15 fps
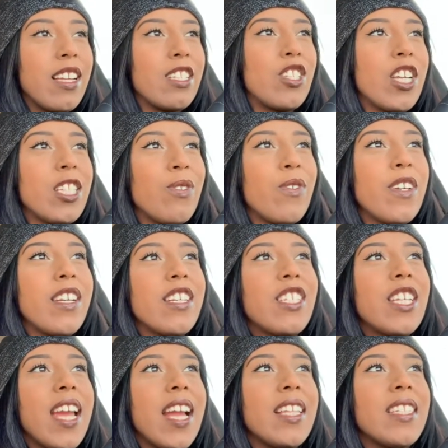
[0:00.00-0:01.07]
just for your
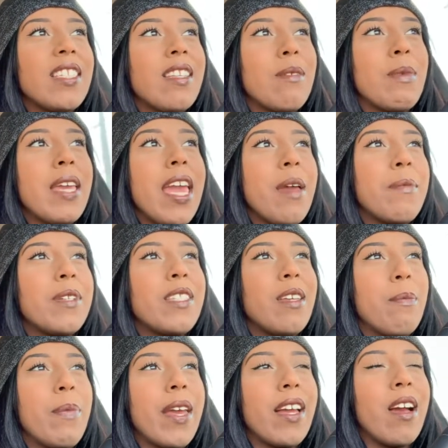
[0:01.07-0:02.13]
chance to be able
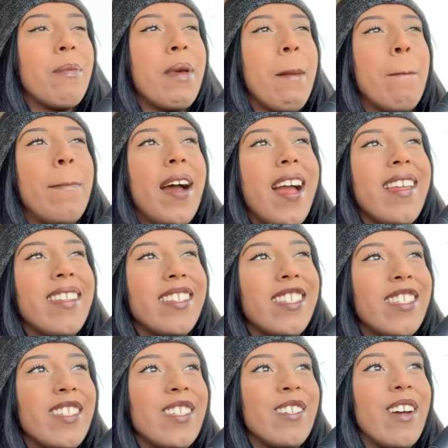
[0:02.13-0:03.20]
to pick up and buy the
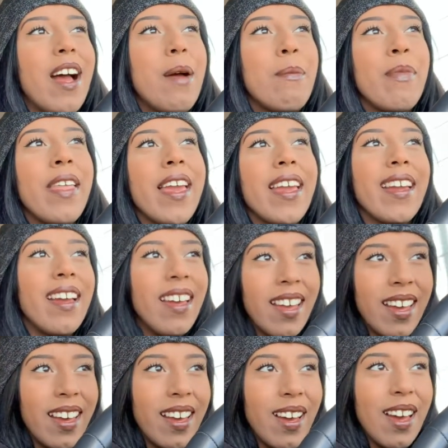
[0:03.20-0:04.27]
shoe. I'm like,
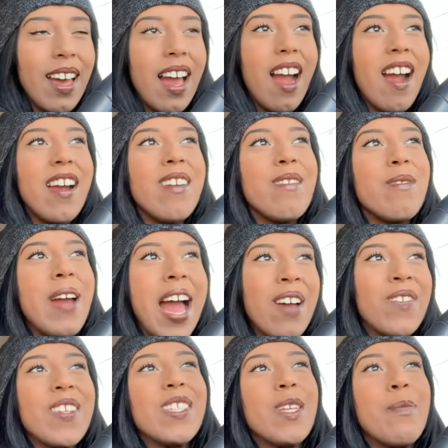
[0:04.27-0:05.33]
aren't
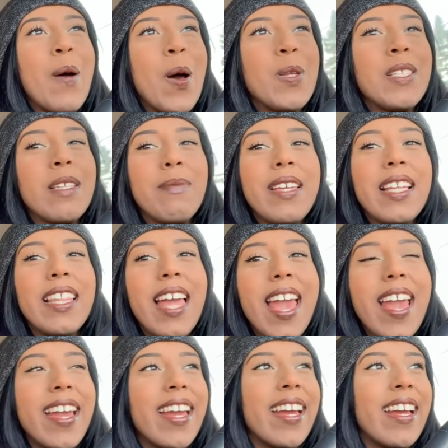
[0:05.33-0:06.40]
raffles supposed to be
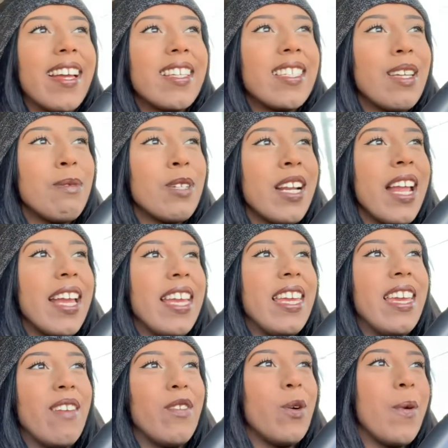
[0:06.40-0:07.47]
like some sort
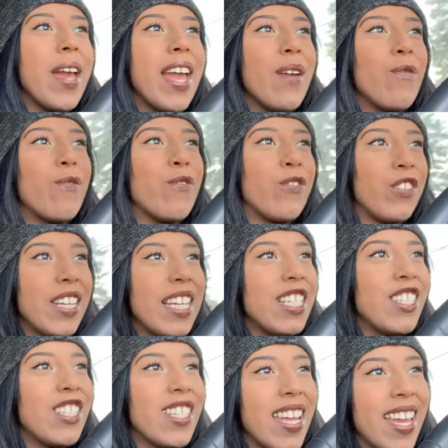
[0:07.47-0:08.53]
of giveaway free
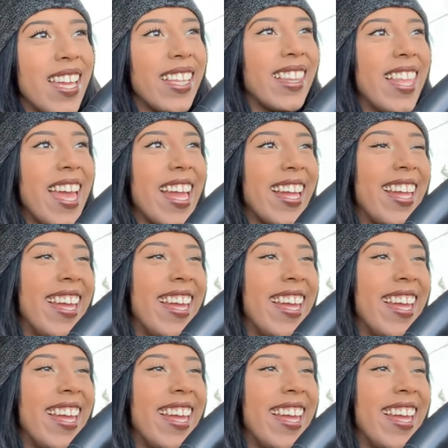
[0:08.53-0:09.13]
like